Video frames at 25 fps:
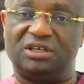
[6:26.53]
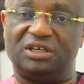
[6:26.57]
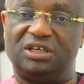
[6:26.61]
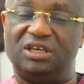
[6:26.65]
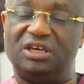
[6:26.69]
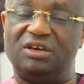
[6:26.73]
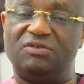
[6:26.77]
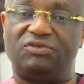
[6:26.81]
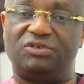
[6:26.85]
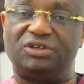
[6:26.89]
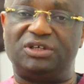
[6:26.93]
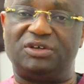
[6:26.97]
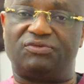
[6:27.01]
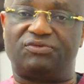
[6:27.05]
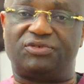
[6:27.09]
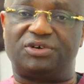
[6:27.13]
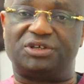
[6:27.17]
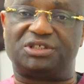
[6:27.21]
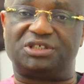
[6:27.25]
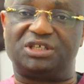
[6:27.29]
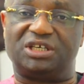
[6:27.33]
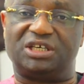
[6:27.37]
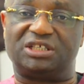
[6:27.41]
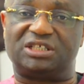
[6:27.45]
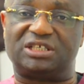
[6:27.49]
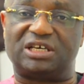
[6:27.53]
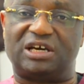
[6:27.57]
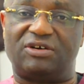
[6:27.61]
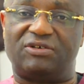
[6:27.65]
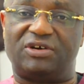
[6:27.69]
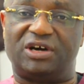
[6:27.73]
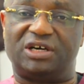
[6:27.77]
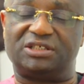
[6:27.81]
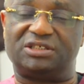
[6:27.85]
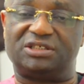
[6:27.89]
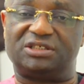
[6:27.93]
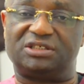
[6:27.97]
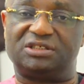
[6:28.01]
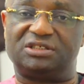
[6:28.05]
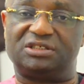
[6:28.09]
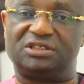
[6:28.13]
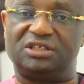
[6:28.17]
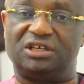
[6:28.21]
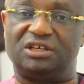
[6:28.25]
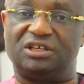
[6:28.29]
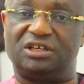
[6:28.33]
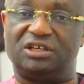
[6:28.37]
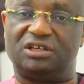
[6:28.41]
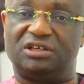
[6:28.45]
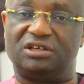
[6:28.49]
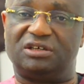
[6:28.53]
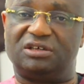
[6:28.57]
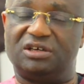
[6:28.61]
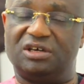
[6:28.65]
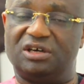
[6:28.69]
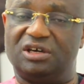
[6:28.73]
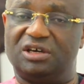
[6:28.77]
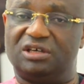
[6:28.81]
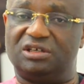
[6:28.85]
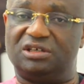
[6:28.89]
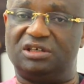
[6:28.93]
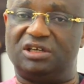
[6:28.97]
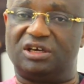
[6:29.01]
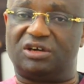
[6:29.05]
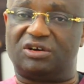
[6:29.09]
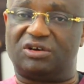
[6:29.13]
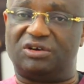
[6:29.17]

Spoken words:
even in 48 hours, the